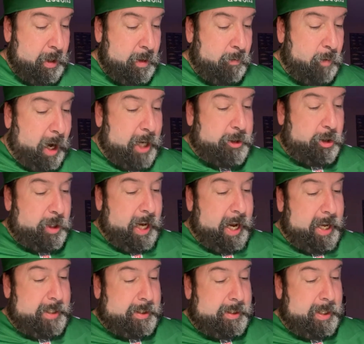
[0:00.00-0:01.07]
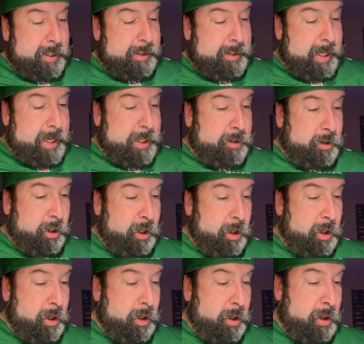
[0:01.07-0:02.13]
Roger Hess says,
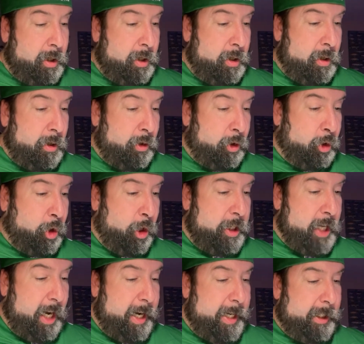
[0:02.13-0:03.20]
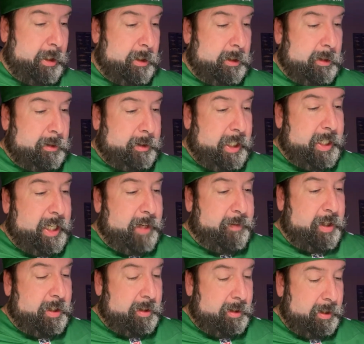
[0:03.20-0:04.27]
good night. Didn't
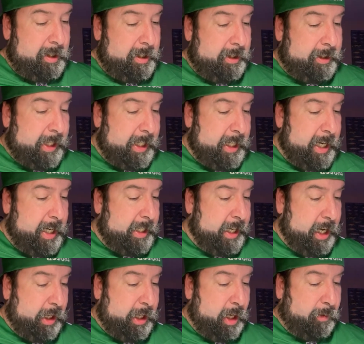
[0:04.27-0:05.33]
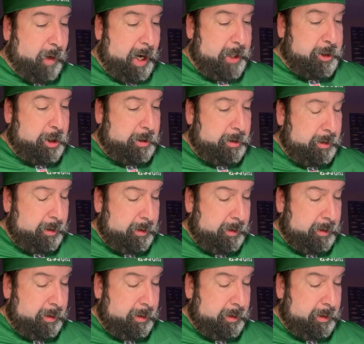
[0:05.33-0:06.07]
even see you in here there, Roger.